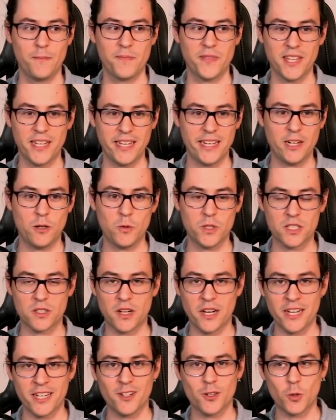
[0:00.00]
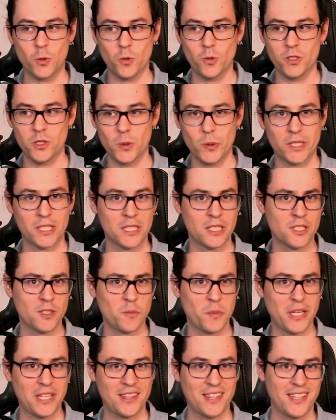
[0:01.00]
And it was kind of cool to
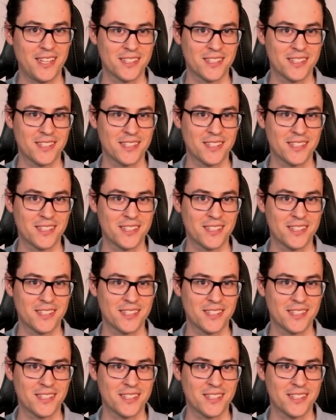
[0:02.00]
anticipate things.